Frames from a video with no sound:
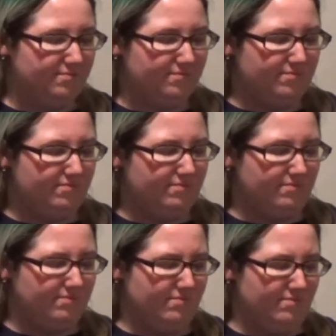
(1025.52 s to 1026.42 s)

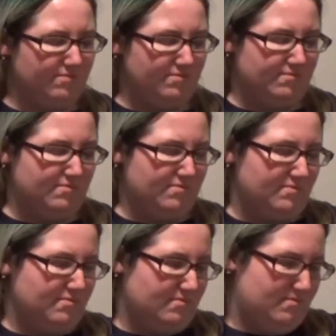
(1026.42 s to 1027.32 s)

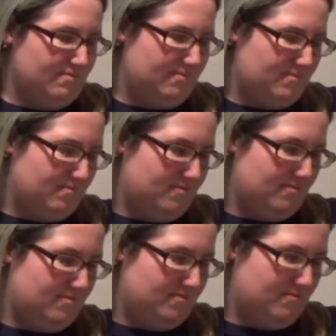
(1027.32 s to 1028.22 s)

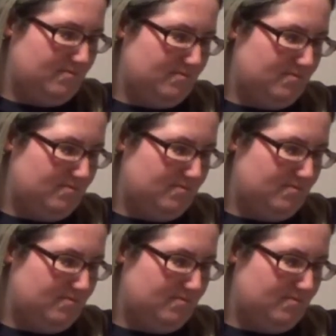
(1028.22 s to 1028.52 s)
[no speech]